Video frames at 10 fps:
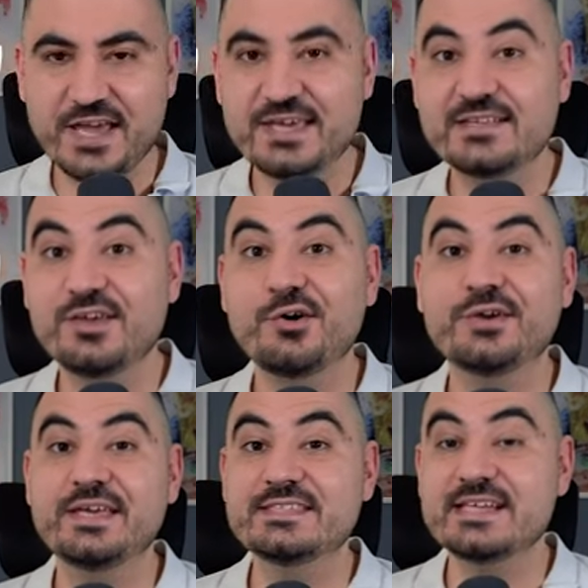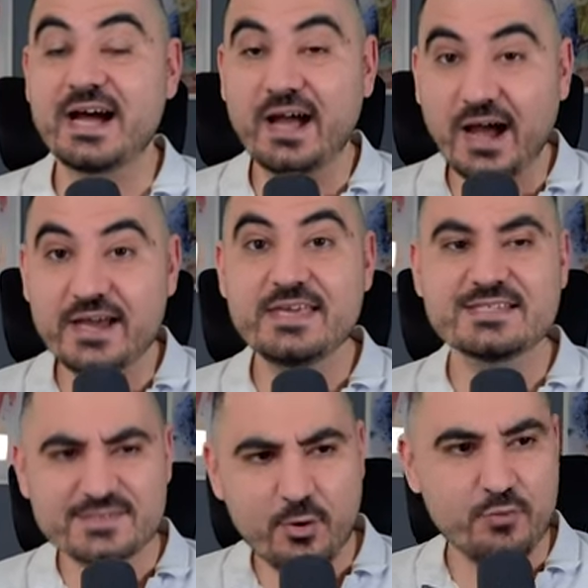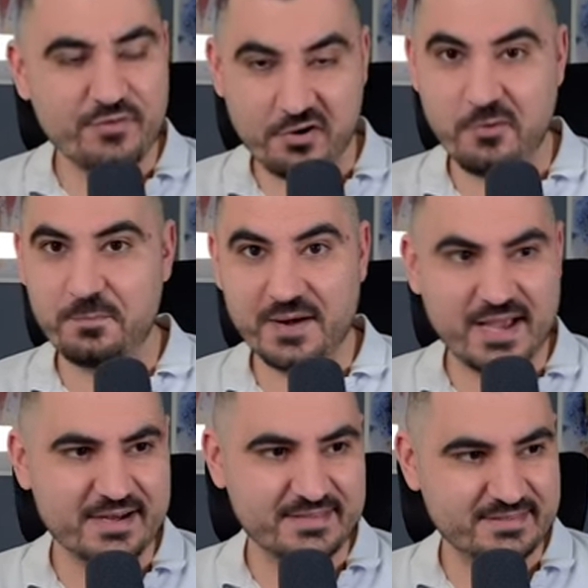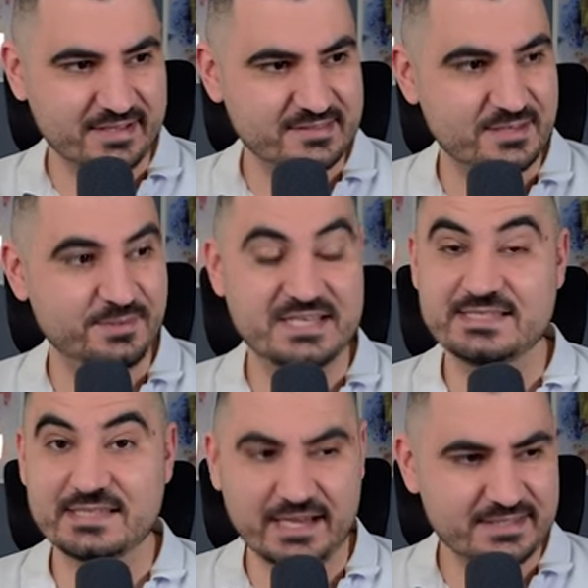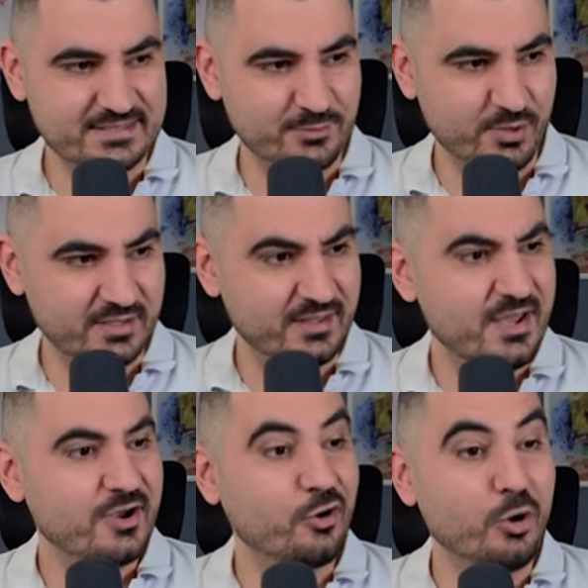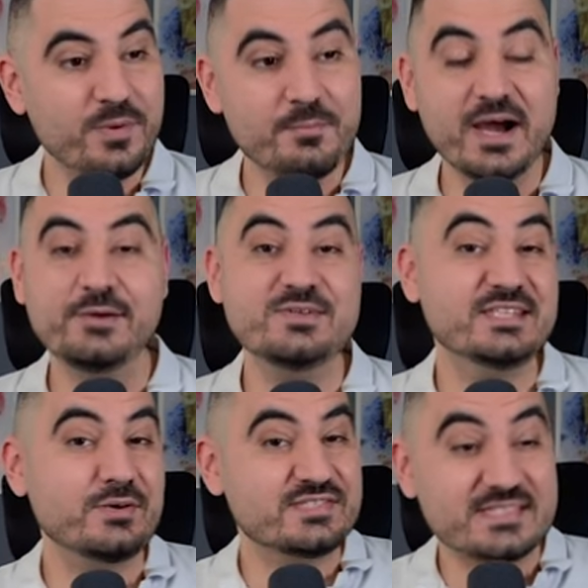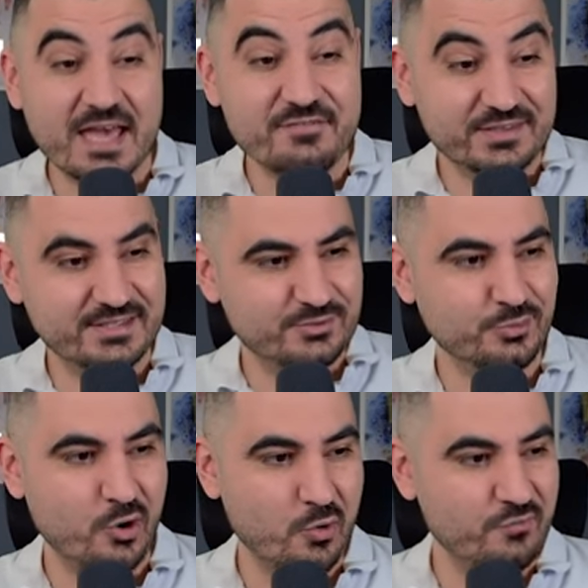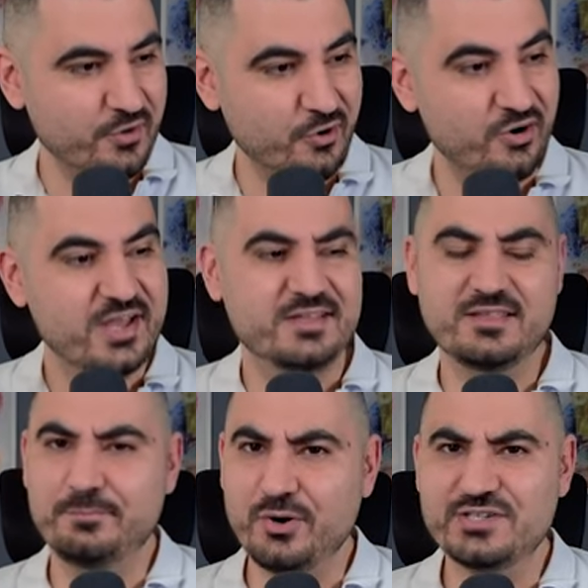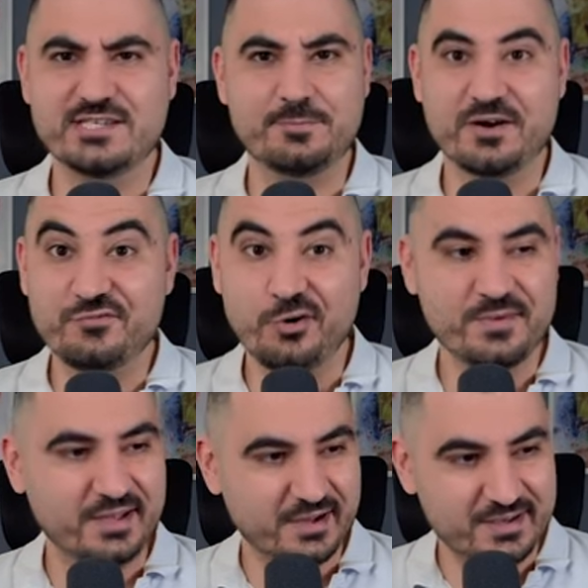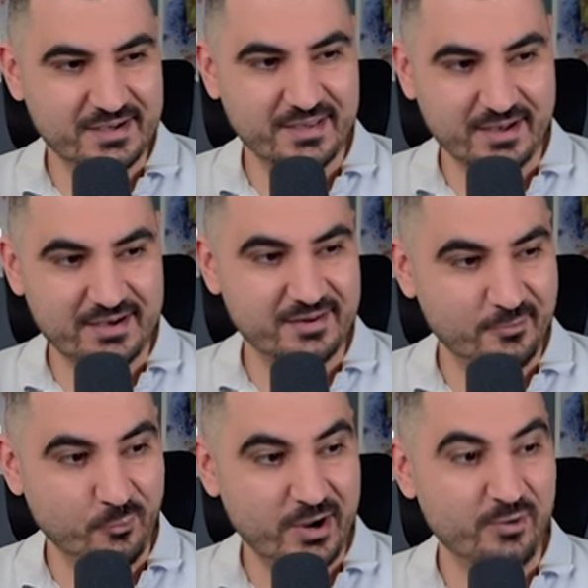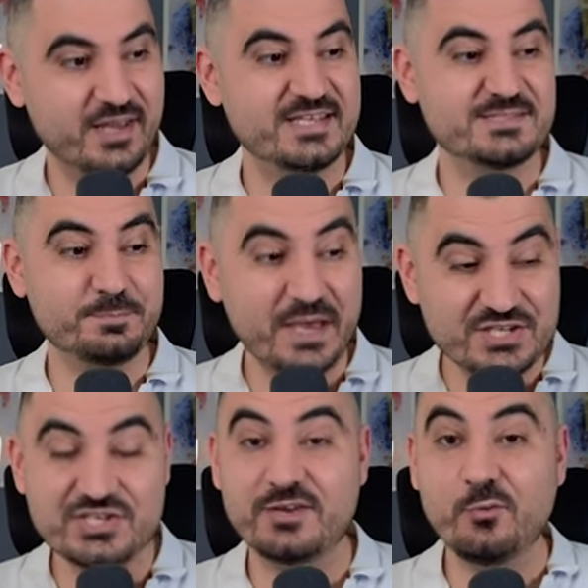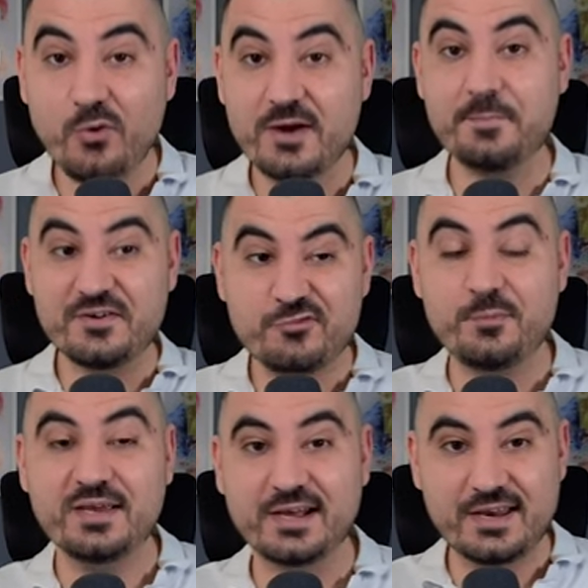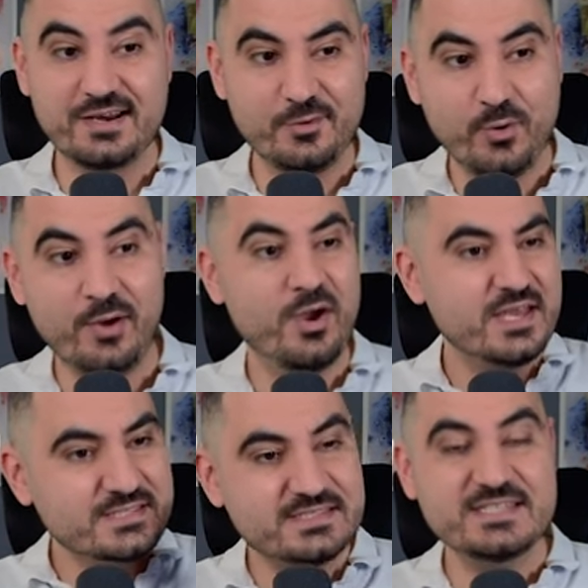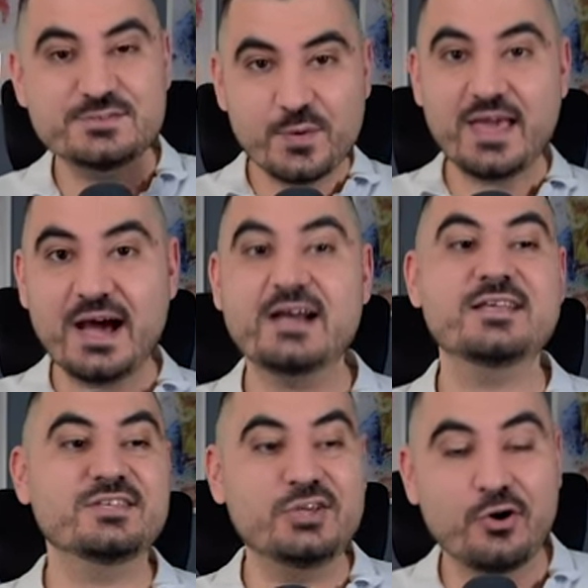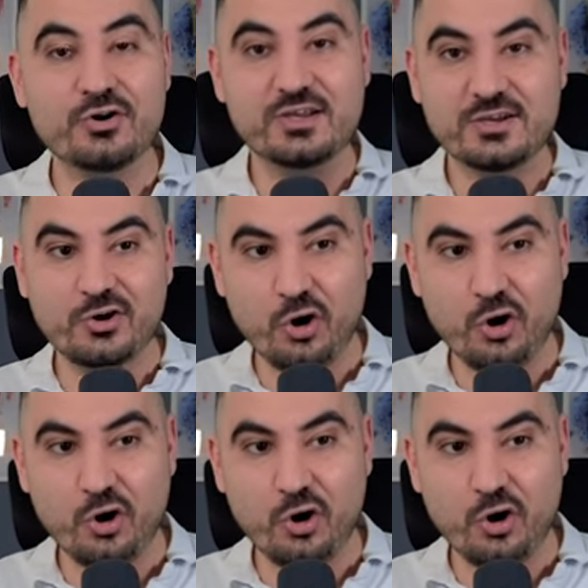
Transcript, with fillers: Frenkie de Jong, he's the highest overall player in that team. He's ninety-one. Kobbie Mainoo is now seventy-two overall. The boys are performing really, really well, and especially we're performing really well since we added Georg